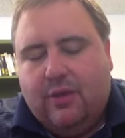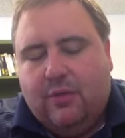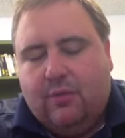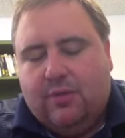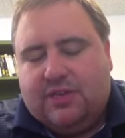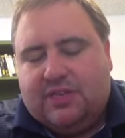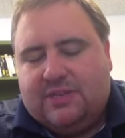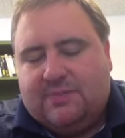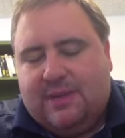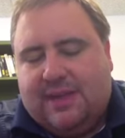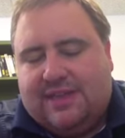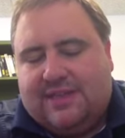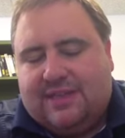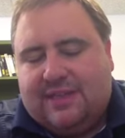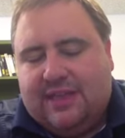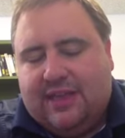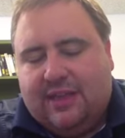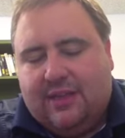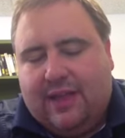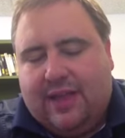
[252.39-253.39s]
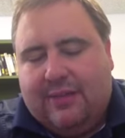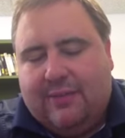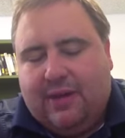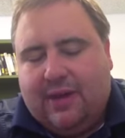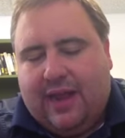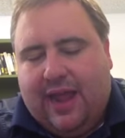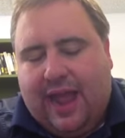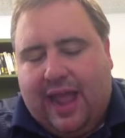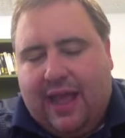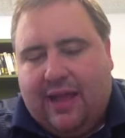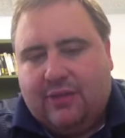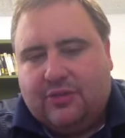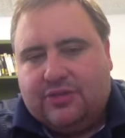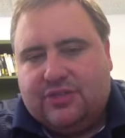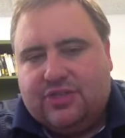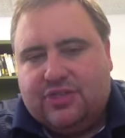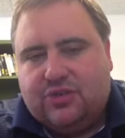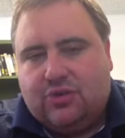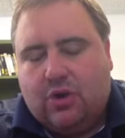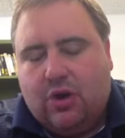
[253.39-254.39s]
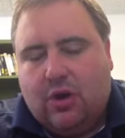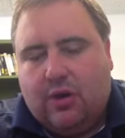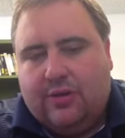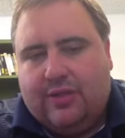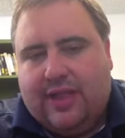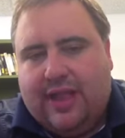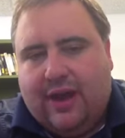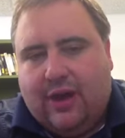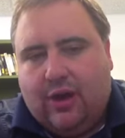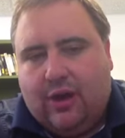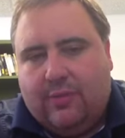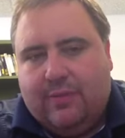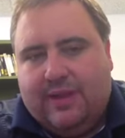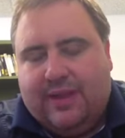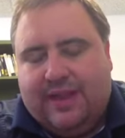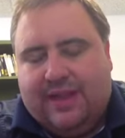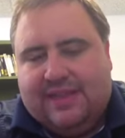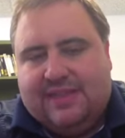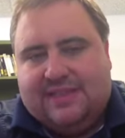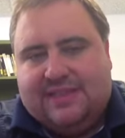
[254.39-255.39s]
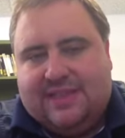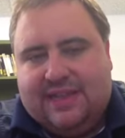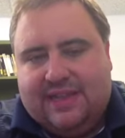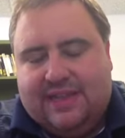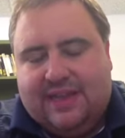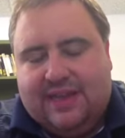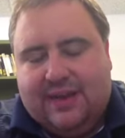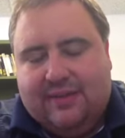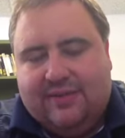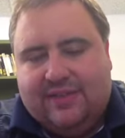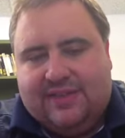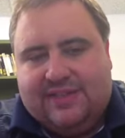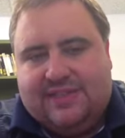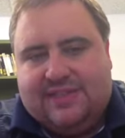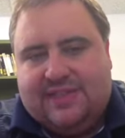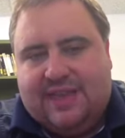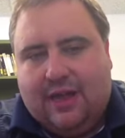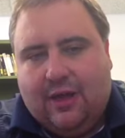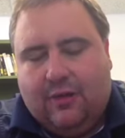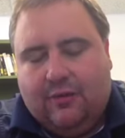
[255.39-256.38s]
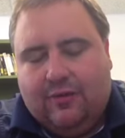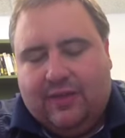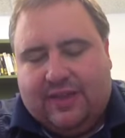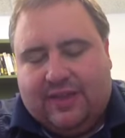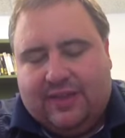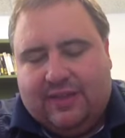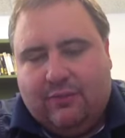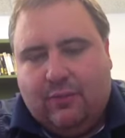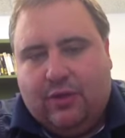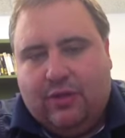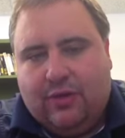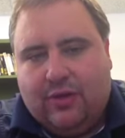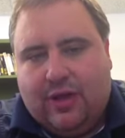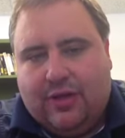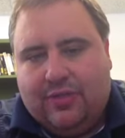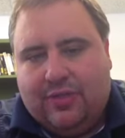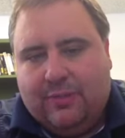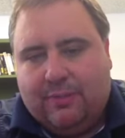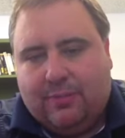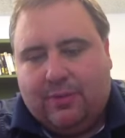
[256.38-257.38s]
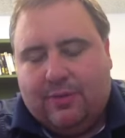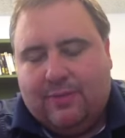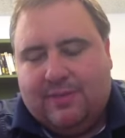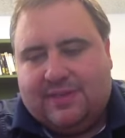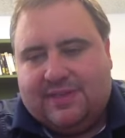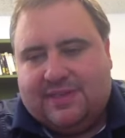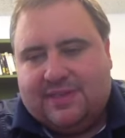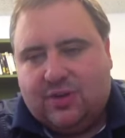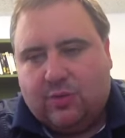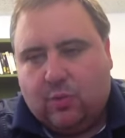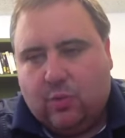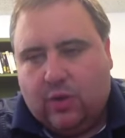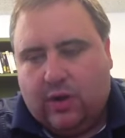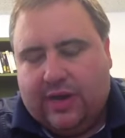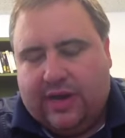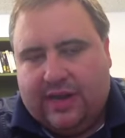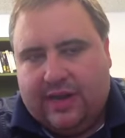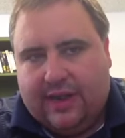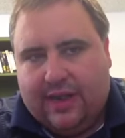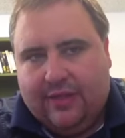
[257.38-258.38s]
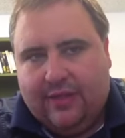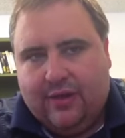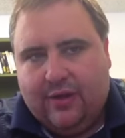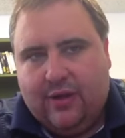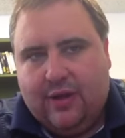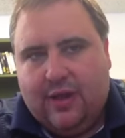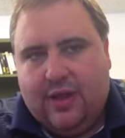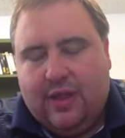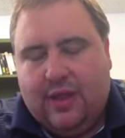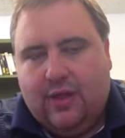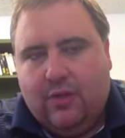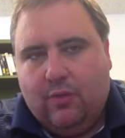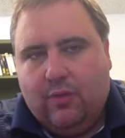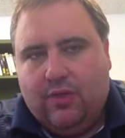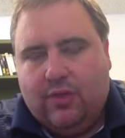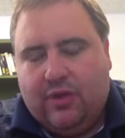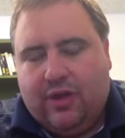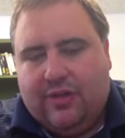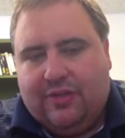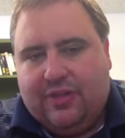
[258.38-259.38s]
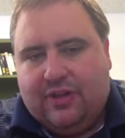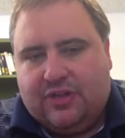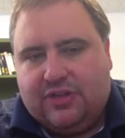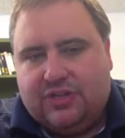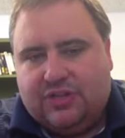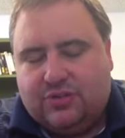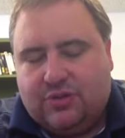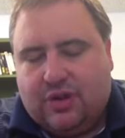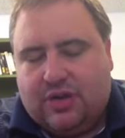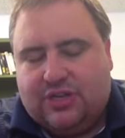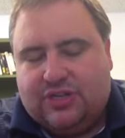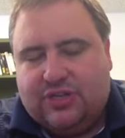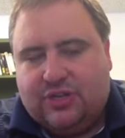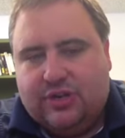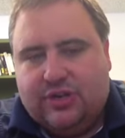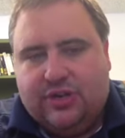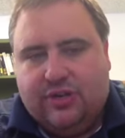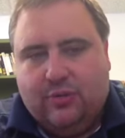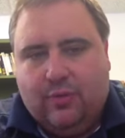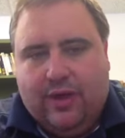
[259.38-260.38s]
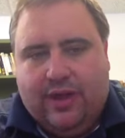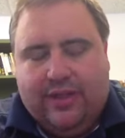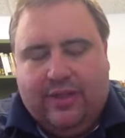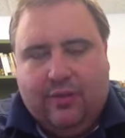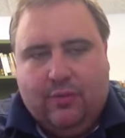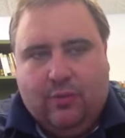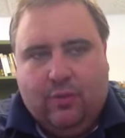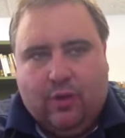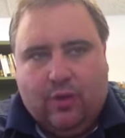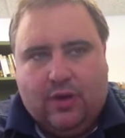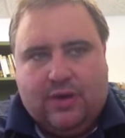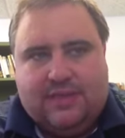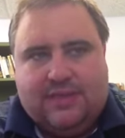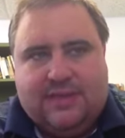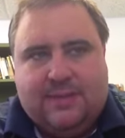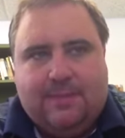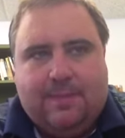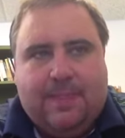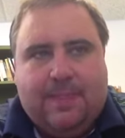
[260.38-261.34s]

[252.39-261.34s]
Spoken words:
which is basically a claim on how strong the argument is in and of itself, like whether or not the premises are working together, whether or not they're structured in a way that works.